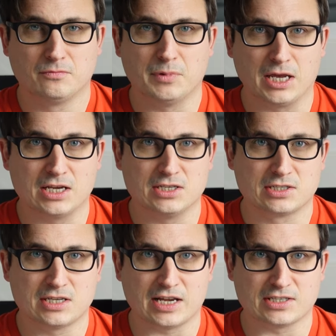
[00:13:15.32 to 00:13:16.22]

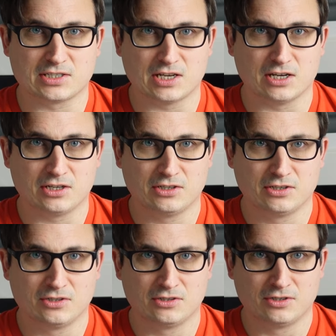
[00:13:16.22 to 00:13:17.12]
Because
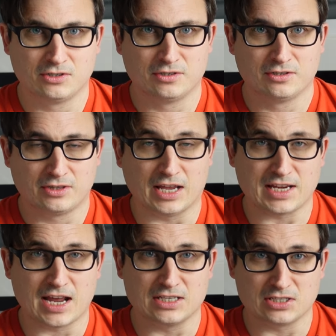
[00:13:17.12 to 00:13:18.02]
that's
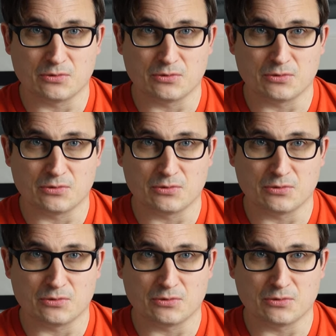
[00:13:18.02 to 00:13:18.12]
handy.